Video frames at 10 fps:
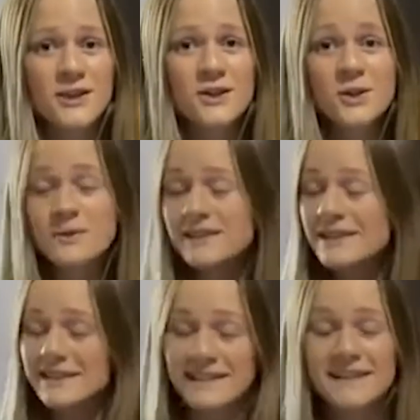and you will
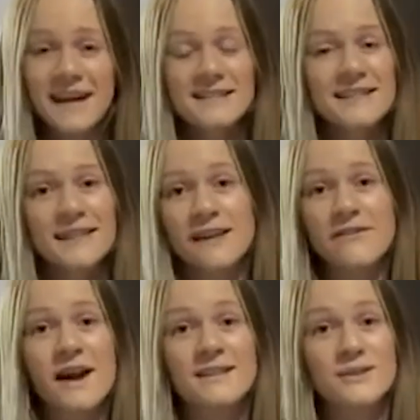still get to
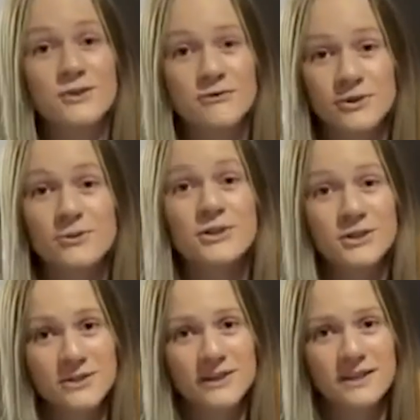live as a true
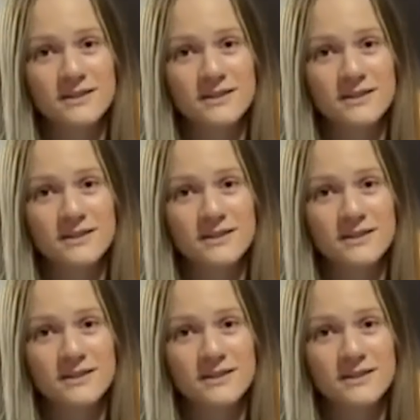student.